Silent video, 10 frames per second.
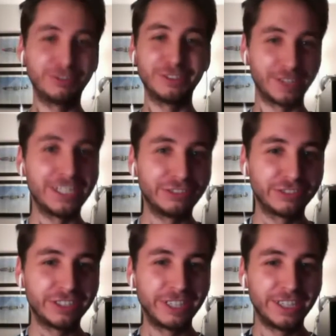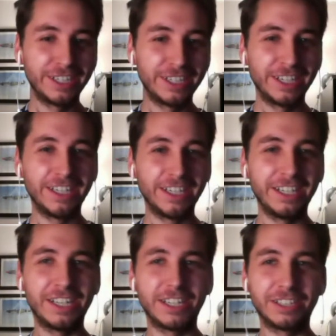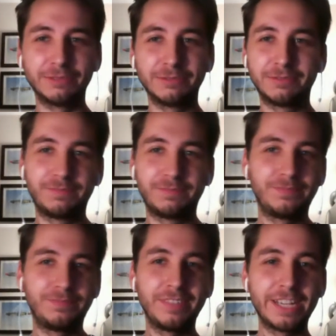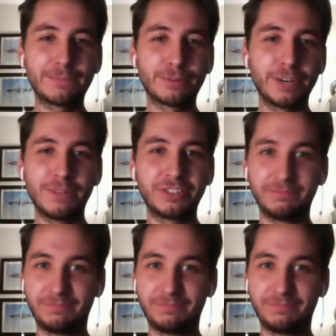in a vice. He can pretty much